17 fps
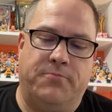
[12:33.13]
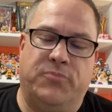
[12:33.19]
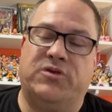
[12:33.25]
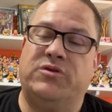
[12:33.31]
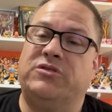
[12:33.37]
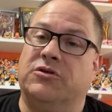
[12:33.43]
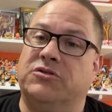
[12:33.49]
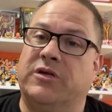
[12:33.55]

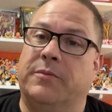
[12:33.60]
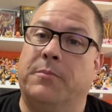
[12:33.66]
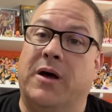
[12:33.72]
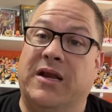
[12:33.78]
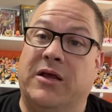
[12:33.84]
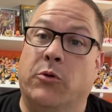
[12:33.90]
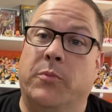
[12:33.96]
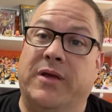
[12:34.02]
some
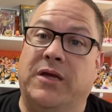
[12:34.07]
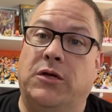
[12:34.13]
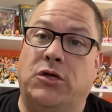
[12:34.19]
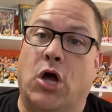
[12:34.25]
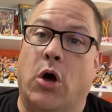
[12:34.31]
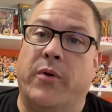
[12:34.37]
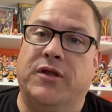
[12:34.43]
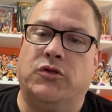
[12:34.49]
money will be
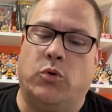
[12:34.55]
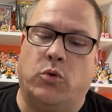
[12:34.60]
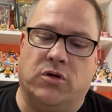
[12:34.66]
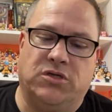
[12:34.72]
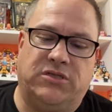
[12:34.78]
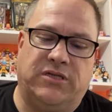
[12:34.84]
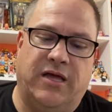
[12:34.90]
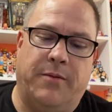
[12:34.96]
going
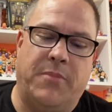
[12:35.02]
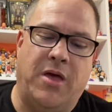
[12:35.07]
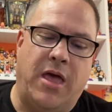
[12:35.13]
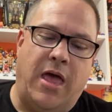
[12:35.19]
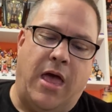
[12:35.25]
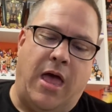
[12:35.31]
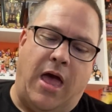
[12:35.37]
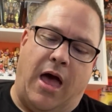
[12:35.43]
towards them.
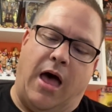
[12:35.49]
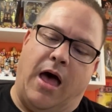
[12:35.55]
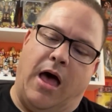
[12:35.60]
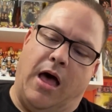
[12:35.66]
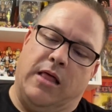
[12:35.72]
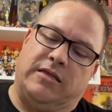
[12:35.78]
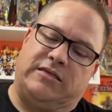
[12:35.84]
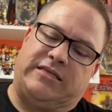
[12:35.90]

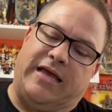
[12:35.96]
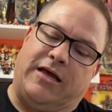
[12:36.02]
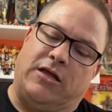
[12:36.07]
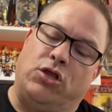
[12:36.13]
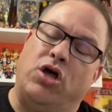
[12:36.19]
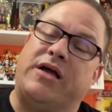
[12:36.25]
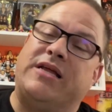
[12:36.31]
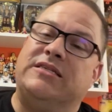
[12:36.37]
Let's take a
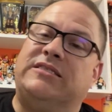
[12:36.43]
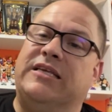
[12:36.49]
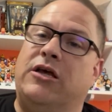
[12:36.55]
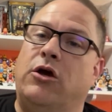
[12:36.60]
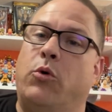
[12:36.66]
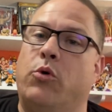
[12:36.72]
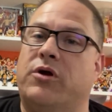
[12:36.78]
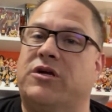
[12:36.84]
look and see
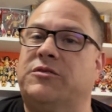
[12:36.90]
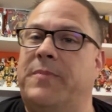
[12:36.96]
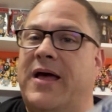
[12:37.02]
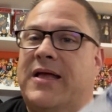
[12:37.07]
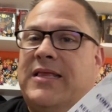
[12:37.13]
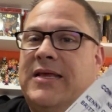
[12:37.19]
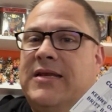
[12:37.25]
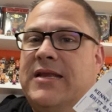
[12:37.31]
who we're
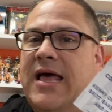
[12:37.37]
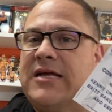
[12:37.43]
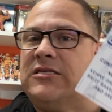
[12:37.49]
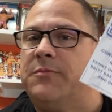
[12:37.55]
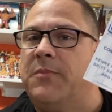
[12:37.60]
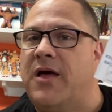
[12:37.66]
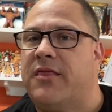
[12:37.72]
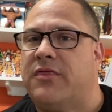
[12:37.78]
expecting next
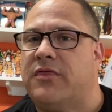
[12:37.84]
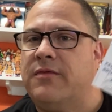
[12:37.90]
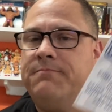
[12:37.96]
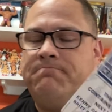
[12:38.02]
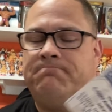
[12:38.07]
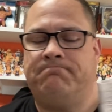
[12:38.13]
month.